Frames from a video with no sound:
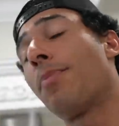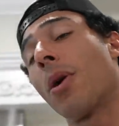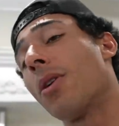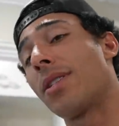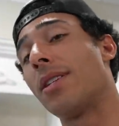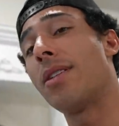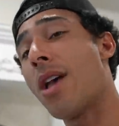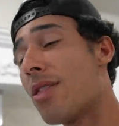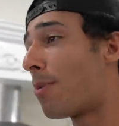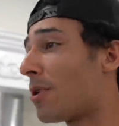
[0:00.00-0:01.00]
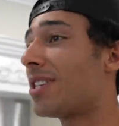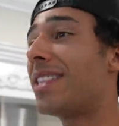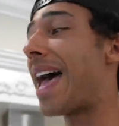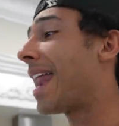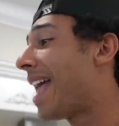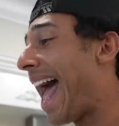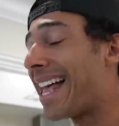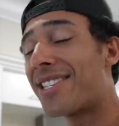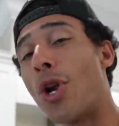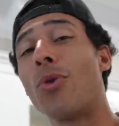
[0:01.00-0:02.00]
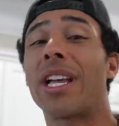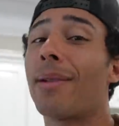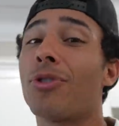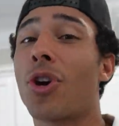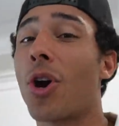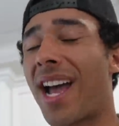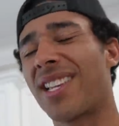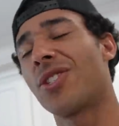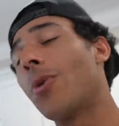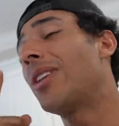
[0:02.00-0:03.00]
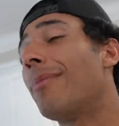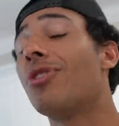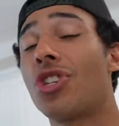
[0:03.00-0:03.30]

person. The person that has no time to cook, has no time to